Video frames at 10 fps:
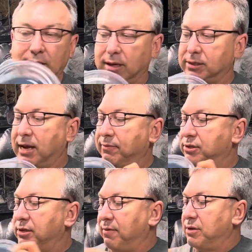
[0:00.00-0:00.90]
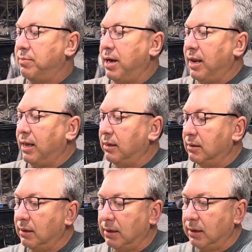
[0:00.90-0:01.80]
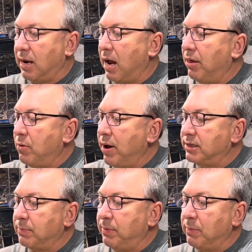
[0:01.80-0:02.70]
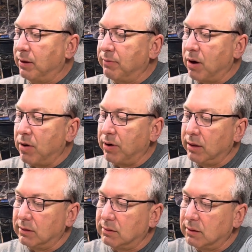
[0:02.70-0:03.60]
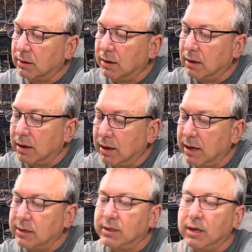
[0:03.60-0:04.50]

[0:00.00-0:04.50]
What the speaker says: save yourself some money. Now, other ways that people have grown it is the